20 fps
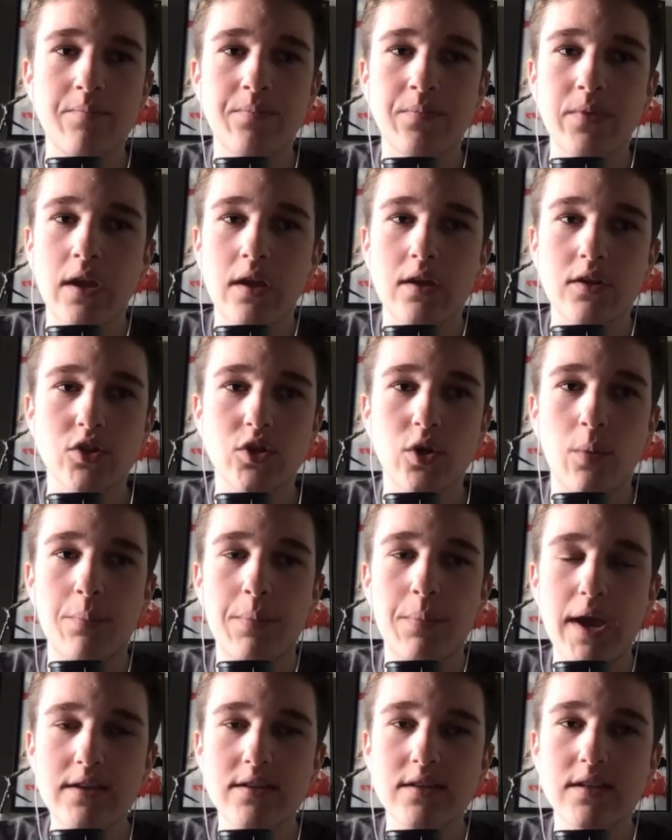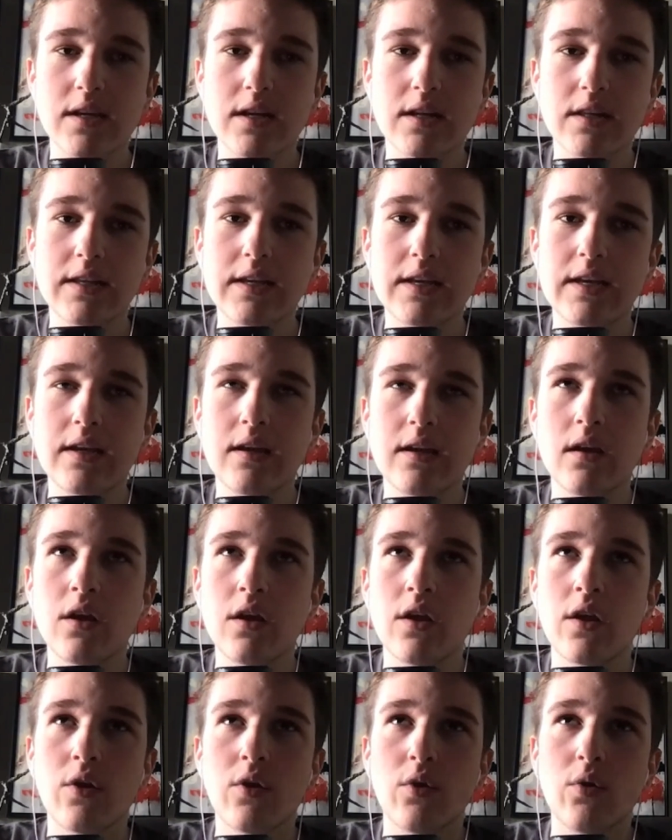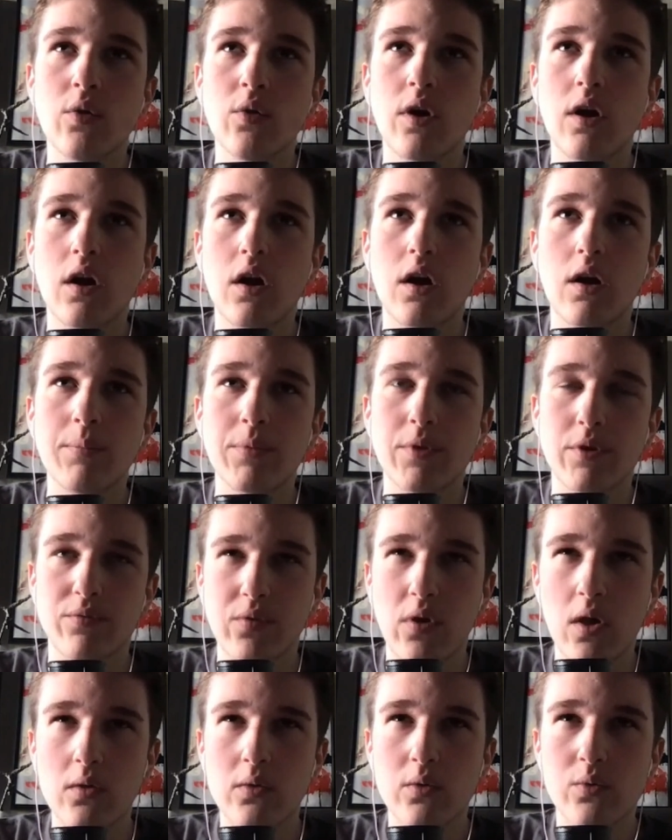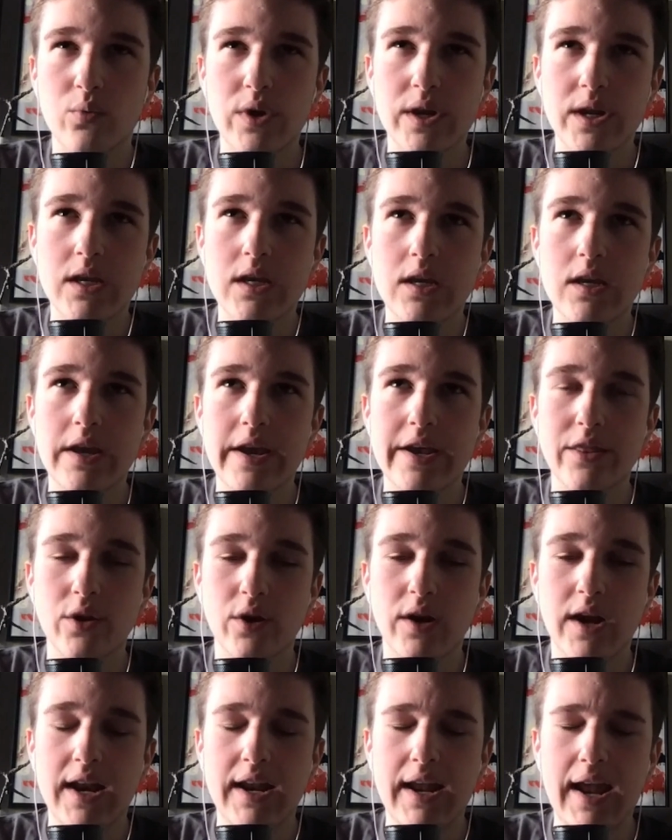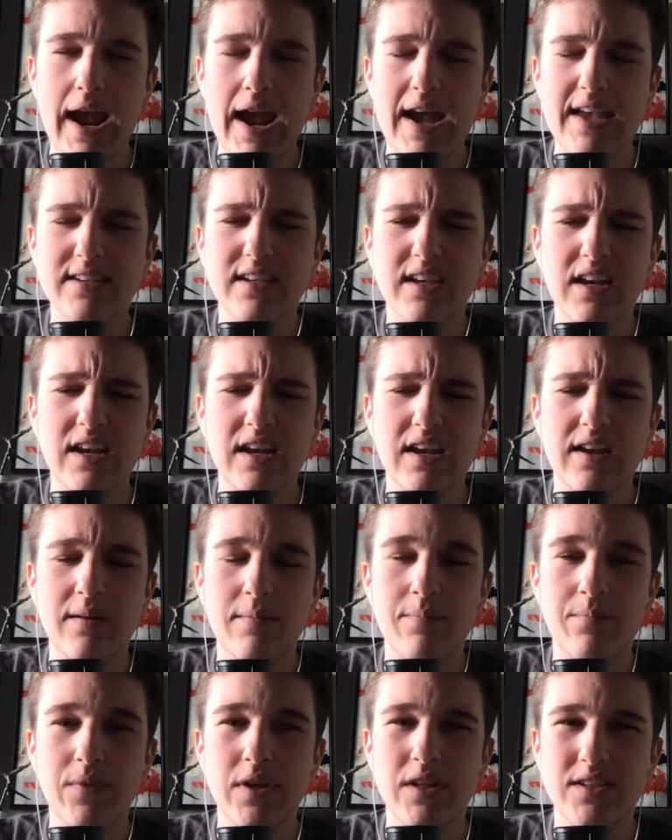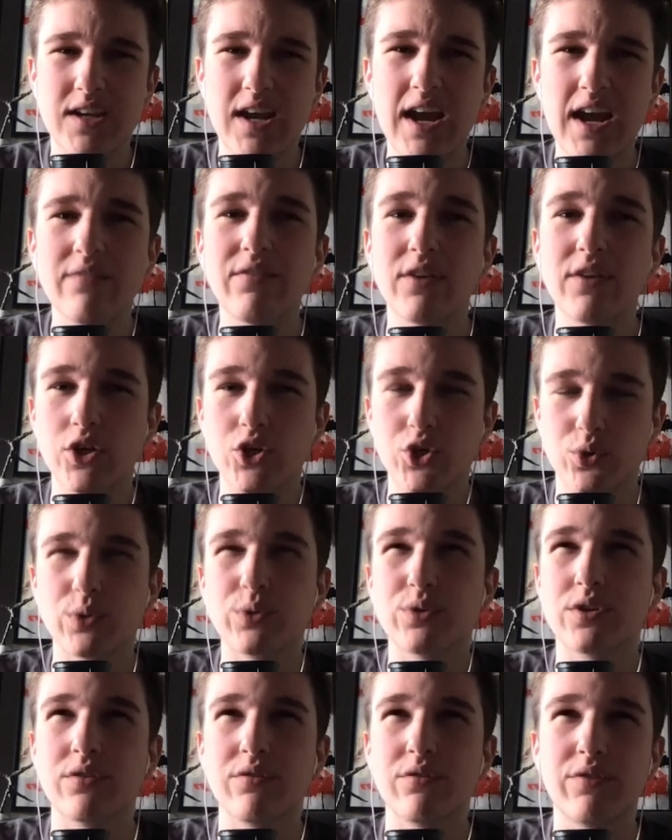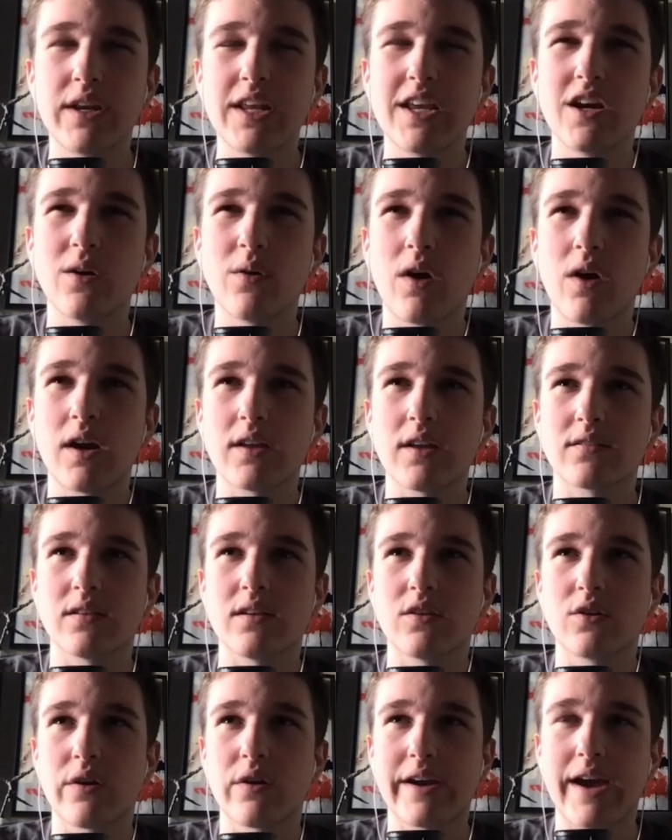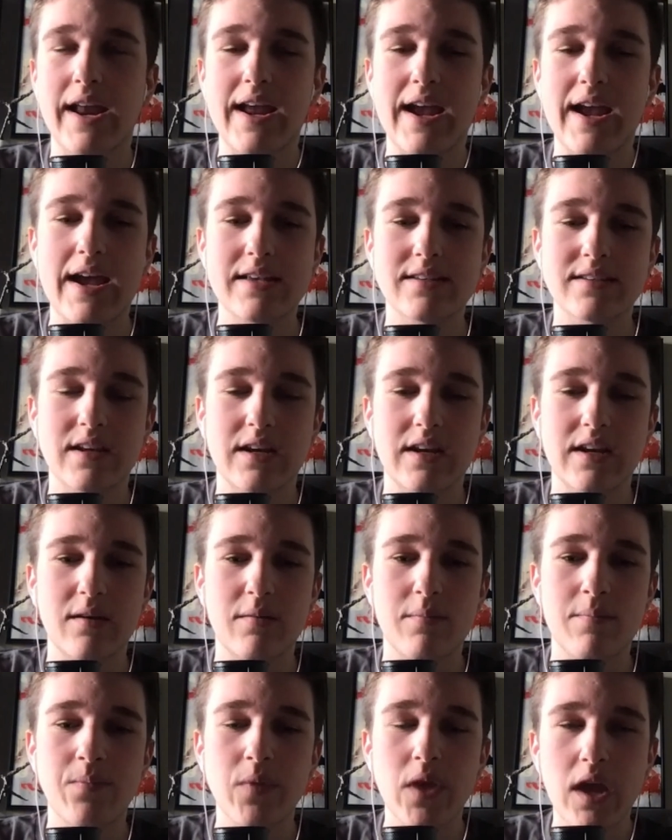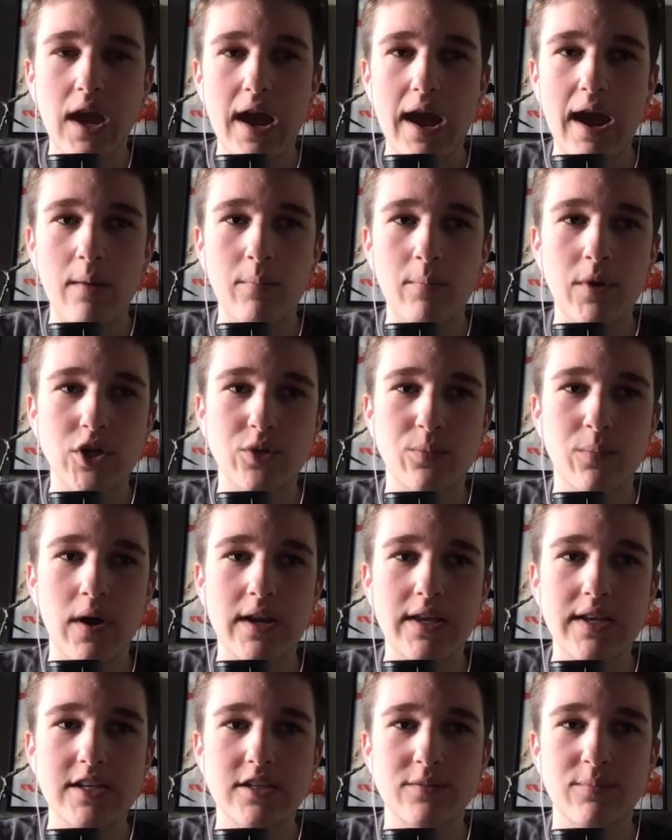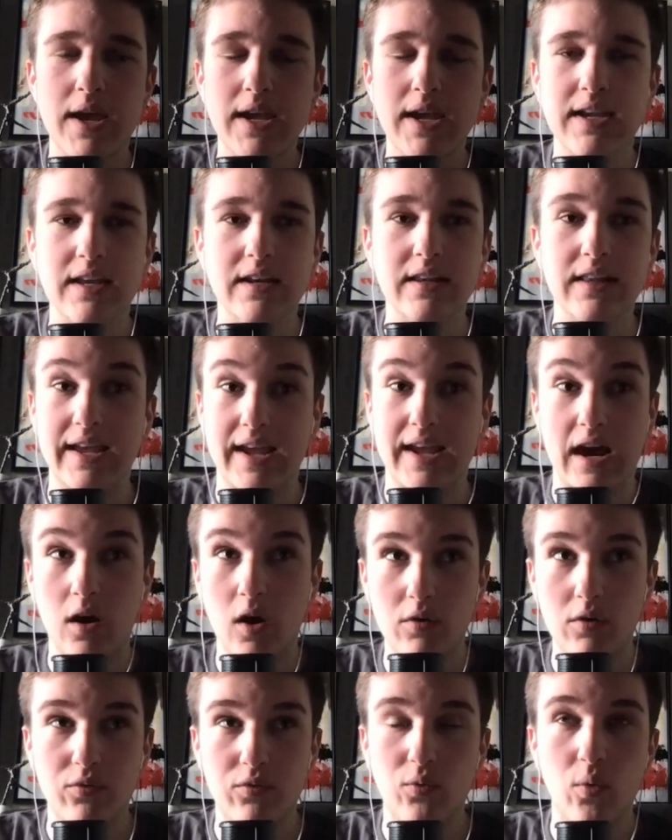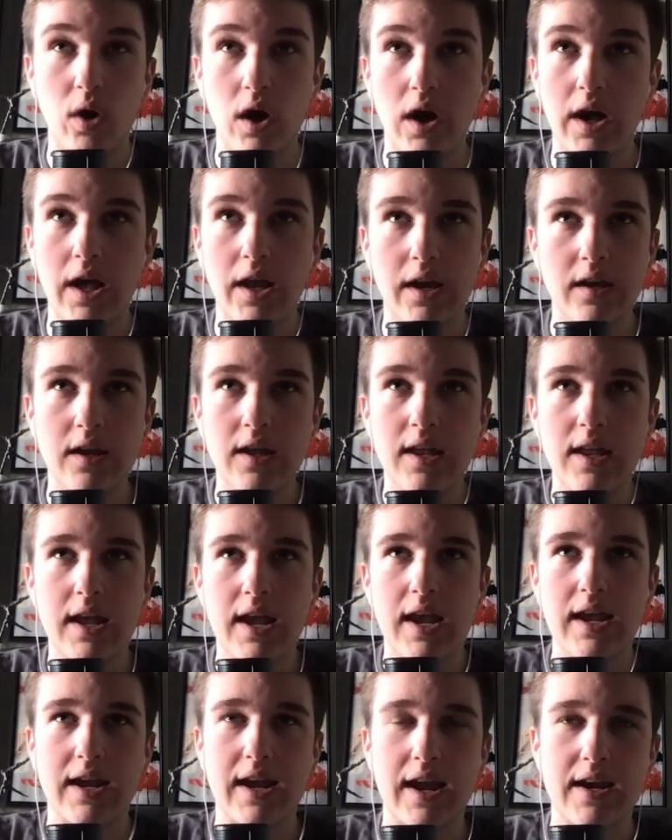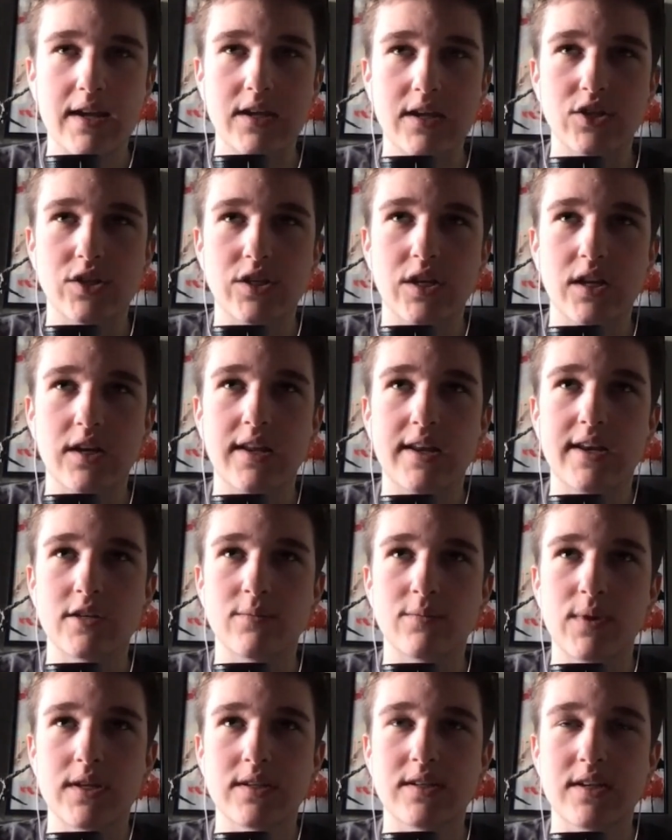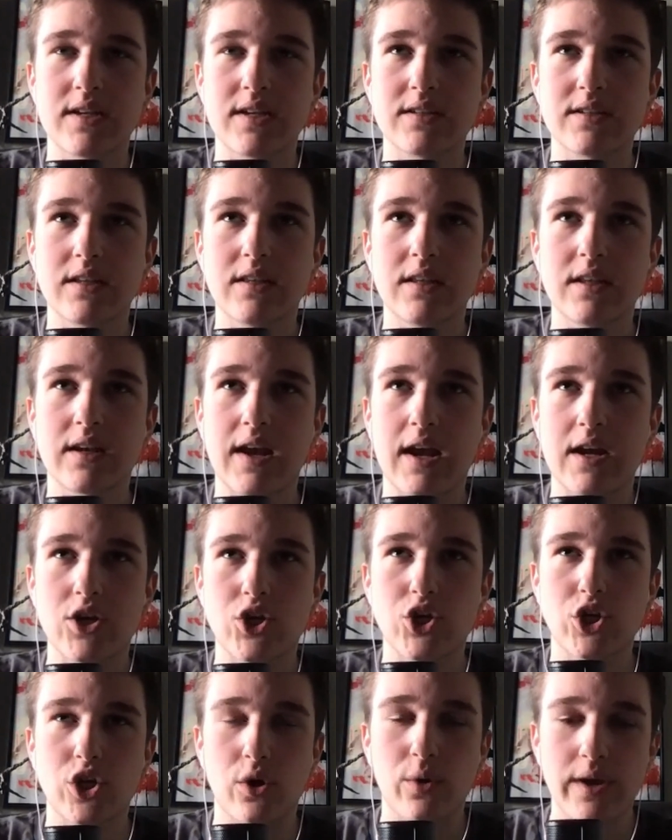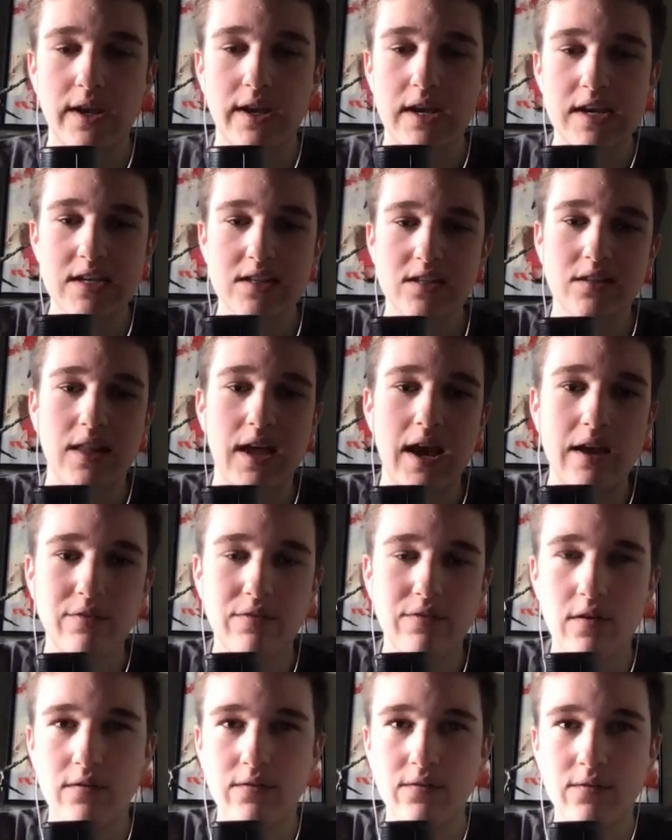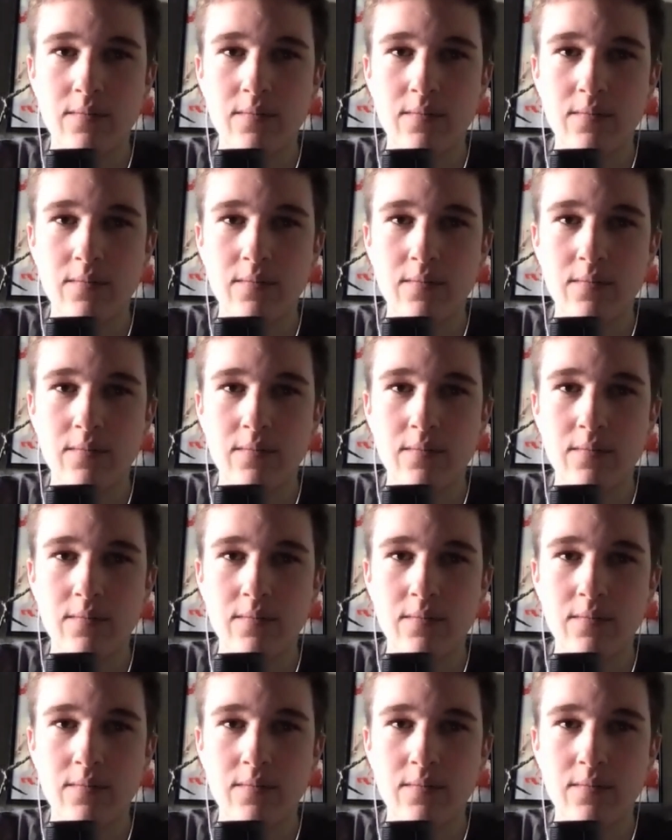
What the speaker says: so basically, they're following Ricky, and they're kind of asking him, it's kind of an intrusive video, honestly. They're kind of asking him how much money he's making, like off what, and kind of just getting in his business, and then kind of showing his life of